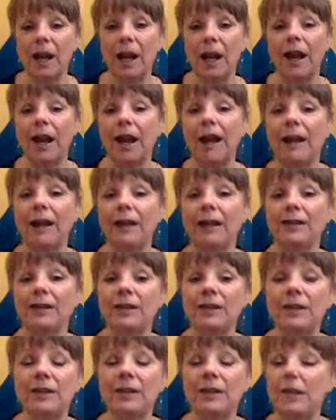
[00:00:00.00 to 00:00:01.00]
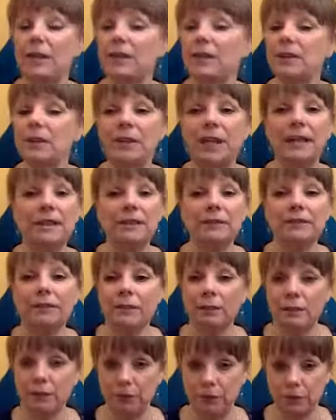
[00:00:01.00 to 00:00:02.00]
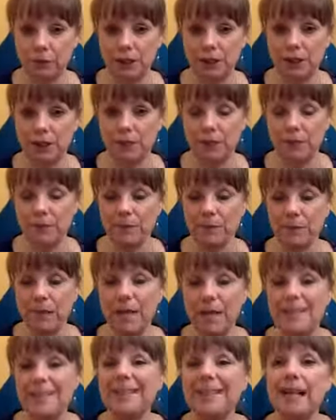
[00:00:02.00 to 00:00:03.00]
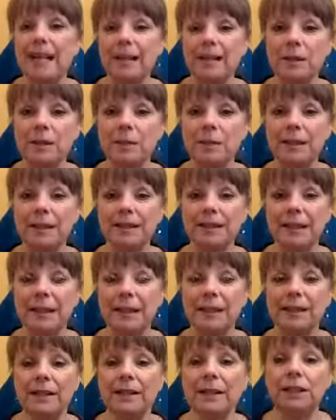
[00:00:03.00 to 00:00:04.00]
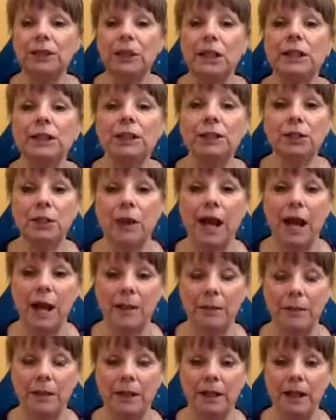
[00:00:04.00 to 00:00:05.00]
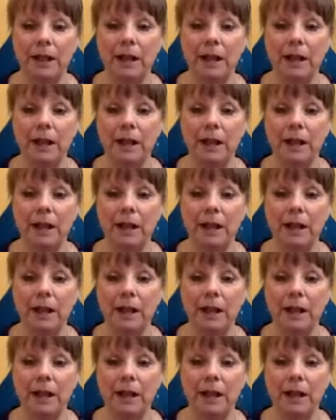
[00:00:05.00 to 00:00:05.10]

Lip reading: And so that's the very first tip, is get them excited that changes are happening,